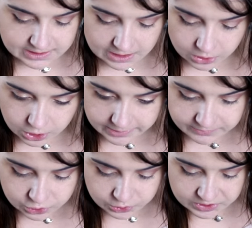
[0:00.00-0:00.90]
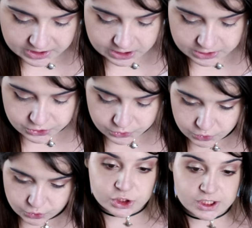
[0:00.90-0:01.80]
Now I'm going to
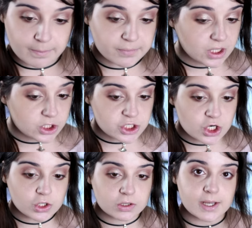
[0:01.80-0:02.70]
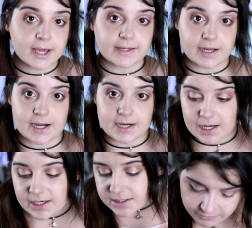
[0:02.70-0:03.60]
put some blush on and highlight.